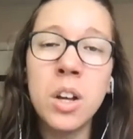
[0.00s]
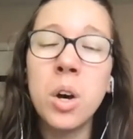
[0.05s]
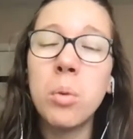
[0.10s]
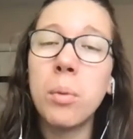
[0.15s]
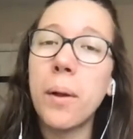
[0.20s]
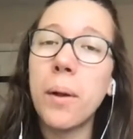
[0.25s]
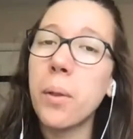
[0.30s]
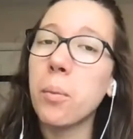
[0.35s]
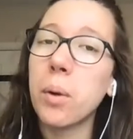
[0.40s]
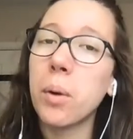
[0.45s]

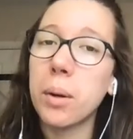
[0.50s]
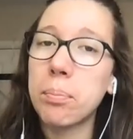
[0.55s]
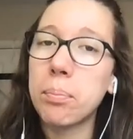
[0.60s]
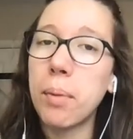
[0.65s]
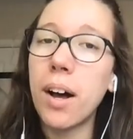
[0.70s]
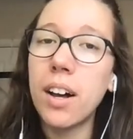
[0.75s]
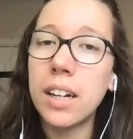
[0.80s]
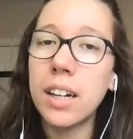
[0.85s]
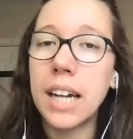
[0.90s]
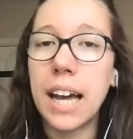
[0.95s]
while the word
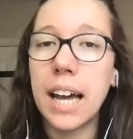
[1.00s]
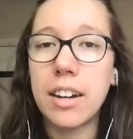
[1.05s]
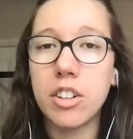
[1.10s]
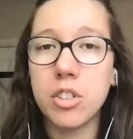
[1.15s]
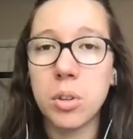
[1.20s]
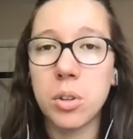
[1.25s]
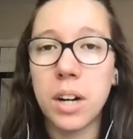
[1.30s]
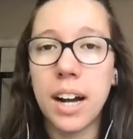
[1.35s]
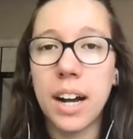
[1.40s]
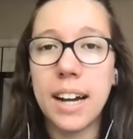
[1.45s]
pug had a
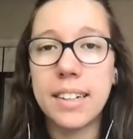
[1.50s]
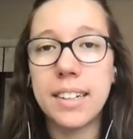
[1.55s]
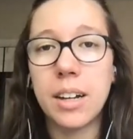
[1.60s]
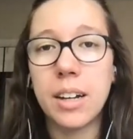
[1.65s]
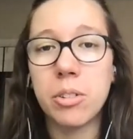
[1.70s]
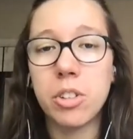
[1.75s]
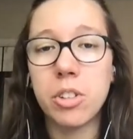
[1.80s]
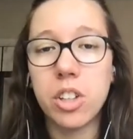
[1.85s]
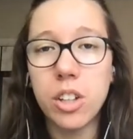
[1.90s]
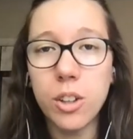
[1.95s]
short I
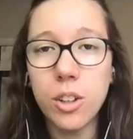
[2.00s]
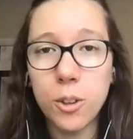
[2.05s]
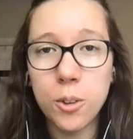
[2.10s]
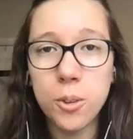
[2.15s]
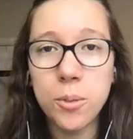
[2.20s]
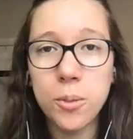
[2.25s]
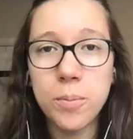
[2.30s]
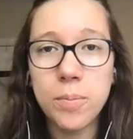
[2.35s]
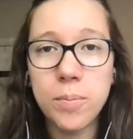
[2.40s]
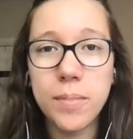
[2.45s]
sound, U,